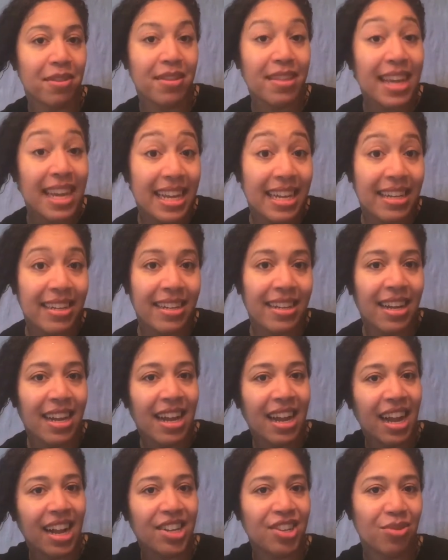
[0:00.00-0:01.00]
thin
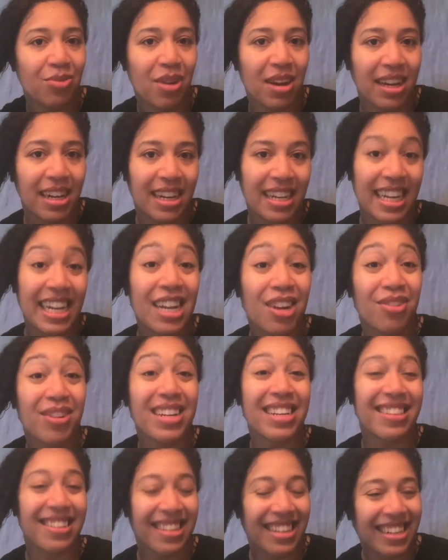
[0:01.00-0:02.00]
and you want to
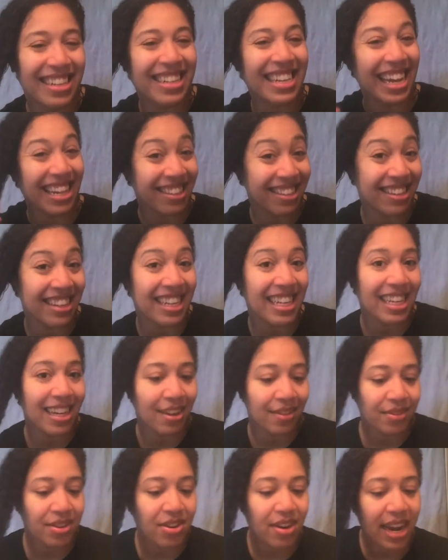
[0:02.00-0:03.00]
increase the density
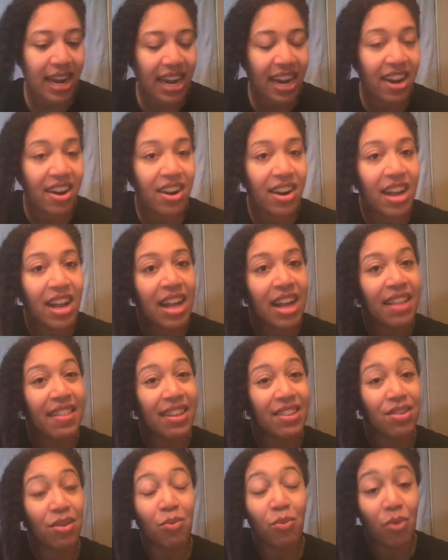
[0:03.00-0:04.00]
of your hair,
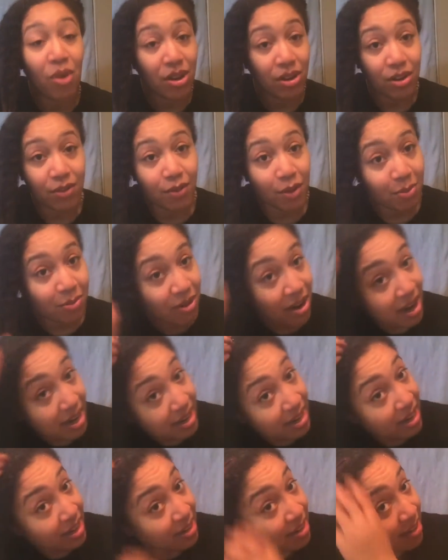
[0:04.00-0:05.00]
that's a wonderful
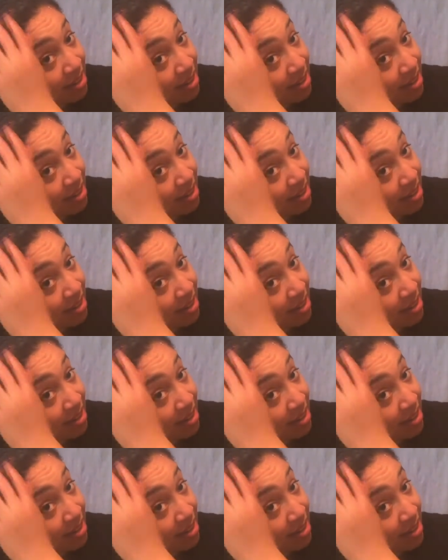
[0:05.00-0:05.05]
product.